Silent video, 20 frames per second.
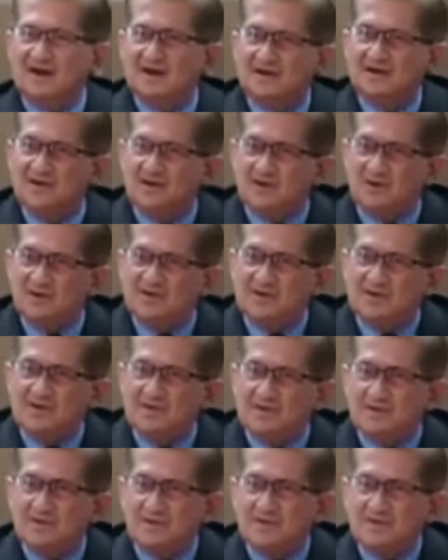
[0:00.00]
you want the
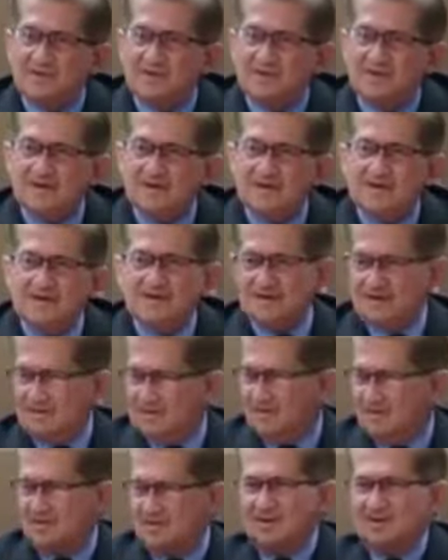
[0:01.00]
truth?
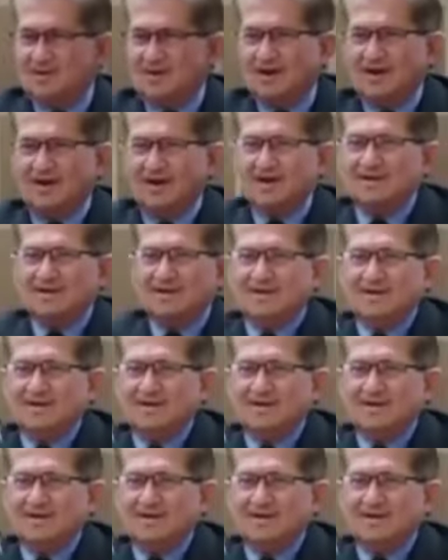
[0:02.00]
Okay.